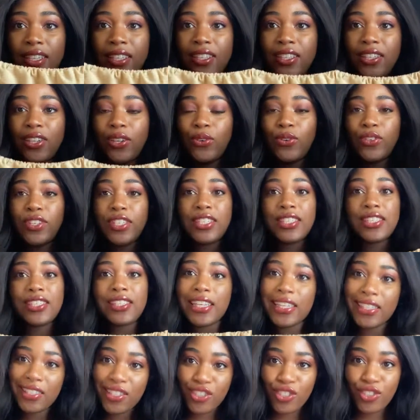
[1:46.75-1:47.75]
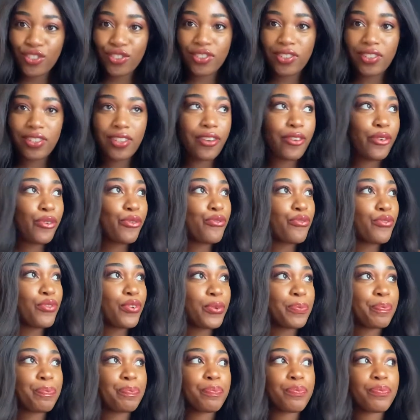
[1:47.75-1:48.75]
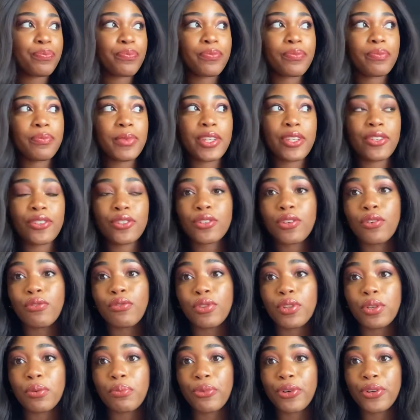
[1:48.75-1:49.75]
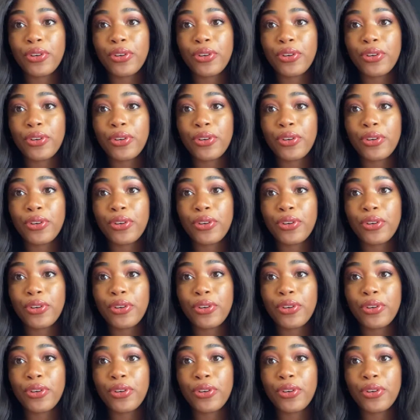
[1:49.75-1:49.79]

you know, cinch yourself make yourself look more